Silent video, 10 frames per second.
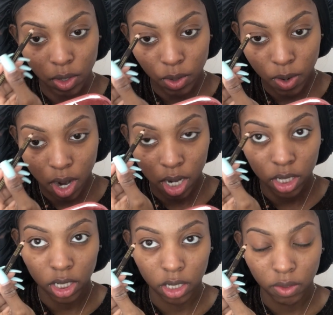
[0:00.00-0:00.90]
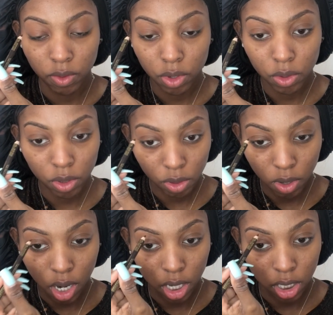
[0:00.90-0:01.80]
too harsh because if you do too
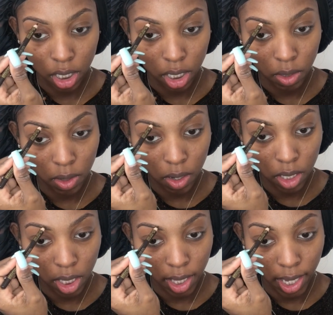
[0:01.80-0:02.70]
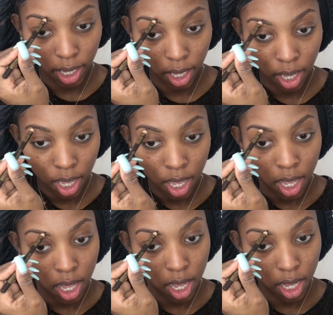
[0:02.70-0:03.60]
harsh, then you gonna look like
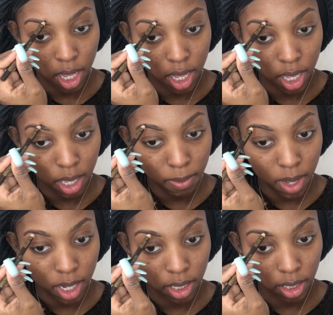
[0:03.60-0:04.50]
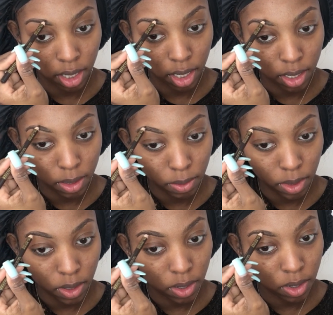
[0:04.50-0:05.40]
a cookie monster, girl.
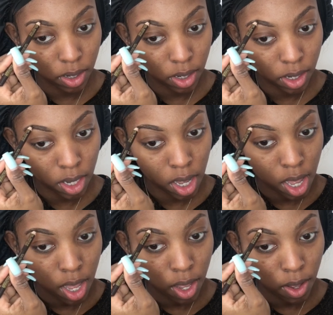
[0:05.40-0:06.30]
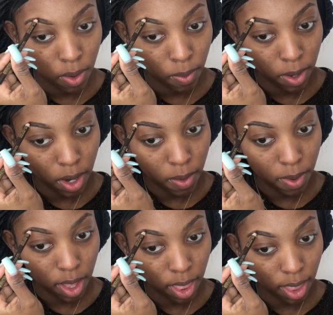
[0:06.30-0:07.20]
We don't
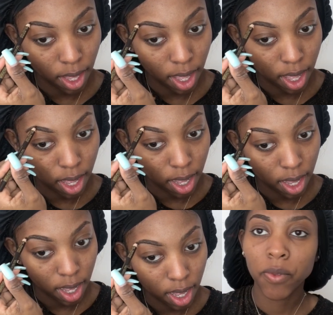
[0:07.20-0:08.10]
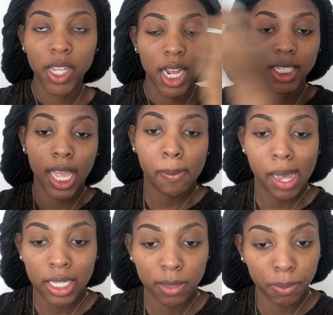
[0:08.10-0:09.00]
want that. And then I take
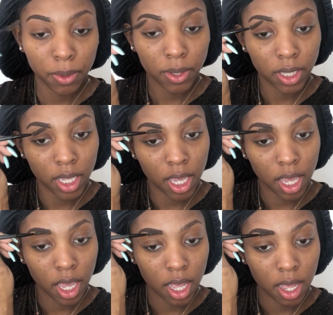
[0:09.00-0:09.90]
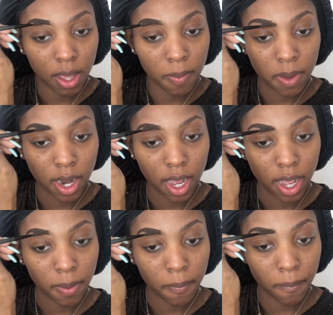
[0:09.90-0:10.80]
my spoolie and
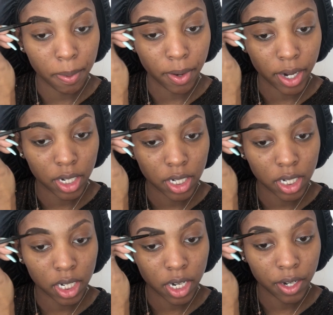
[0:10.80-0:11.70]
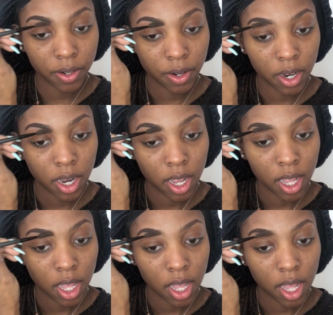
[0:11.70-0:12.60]
I brush
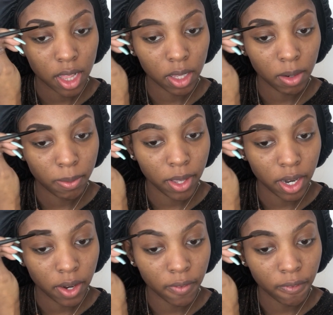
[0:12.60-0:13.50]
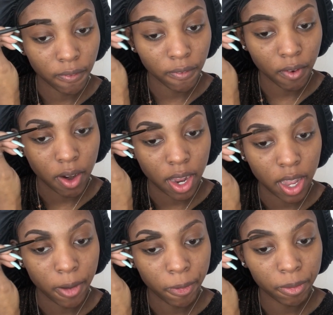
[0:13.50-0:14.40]
a little bit in the
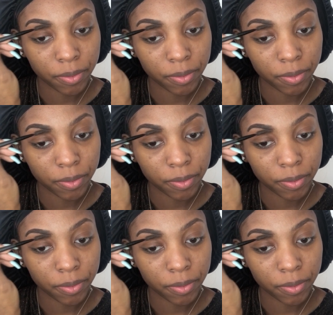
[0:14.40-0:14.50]
front